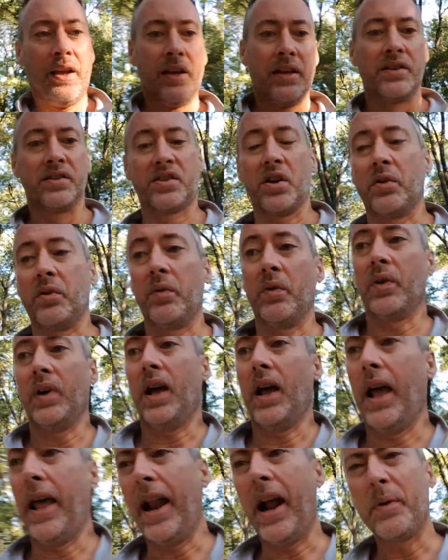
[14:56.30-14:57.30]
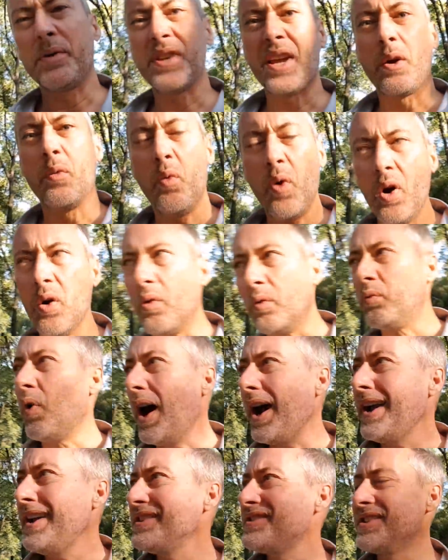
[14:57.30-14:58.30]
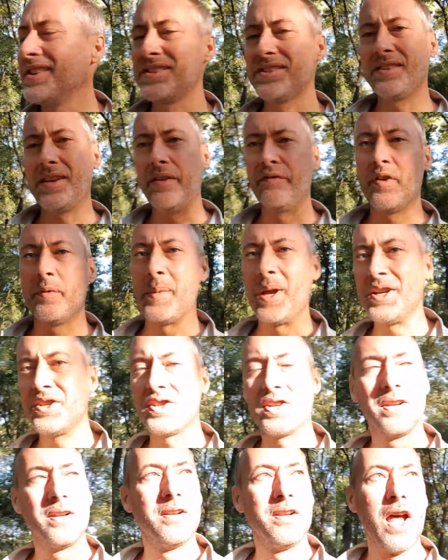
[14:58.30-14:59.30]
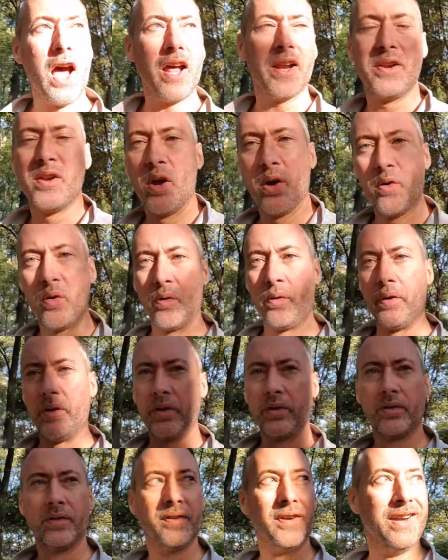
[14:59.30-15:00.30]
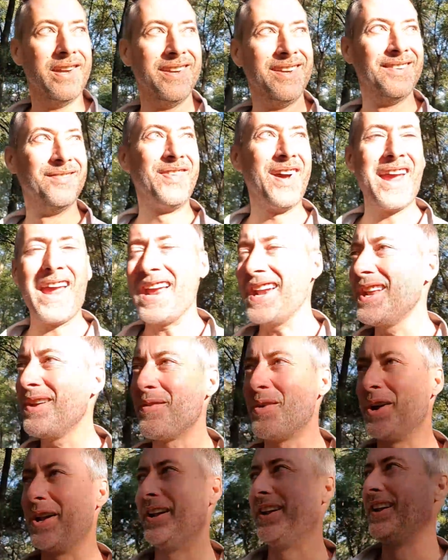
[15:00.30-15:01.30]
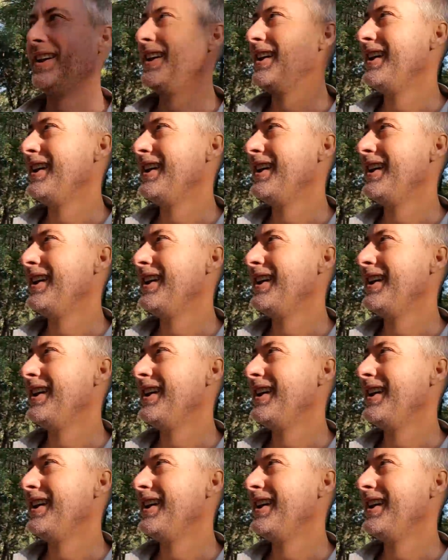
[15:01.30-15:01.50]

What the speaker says: So And I was like, whoa, why is this information not known by anyone?